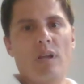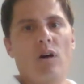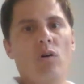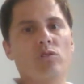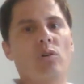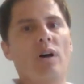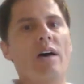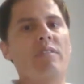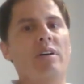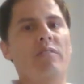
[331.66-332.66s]
Also
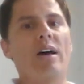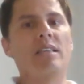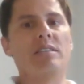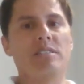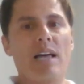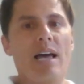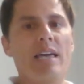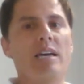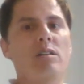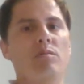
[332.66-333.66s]
having a balanced
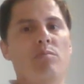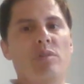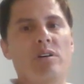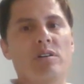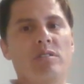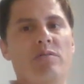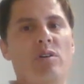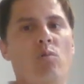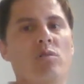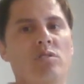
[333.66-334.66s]
diet, because if
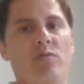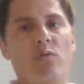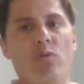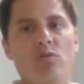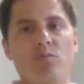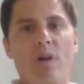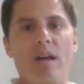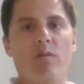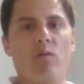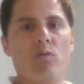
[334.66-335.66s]
it wasn't for those
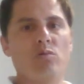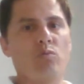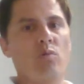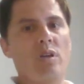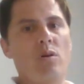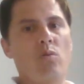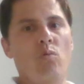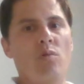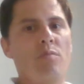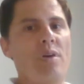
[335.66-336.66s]
microbes, we
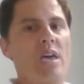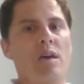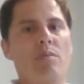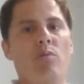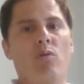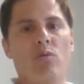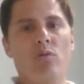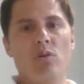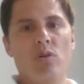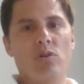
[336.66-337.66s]
wouldn't be
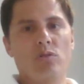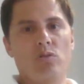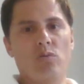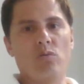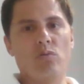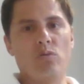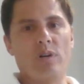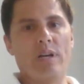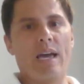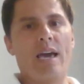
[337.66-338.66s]
able to
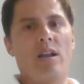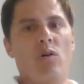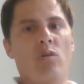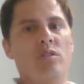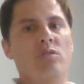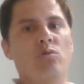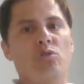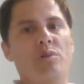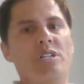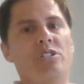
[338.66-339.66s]
get all the
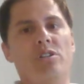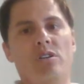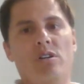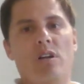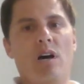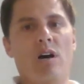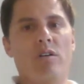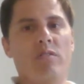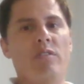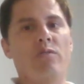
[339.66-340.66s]
nutrition
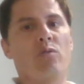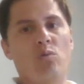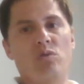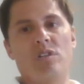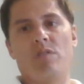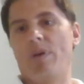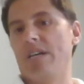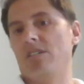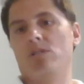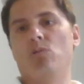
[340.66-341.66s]
out of the fruits and
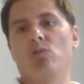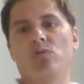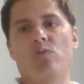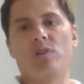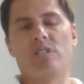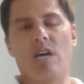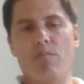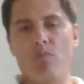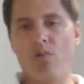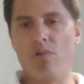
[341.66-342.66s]
vegetables, for
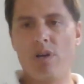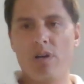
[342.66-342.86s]
example.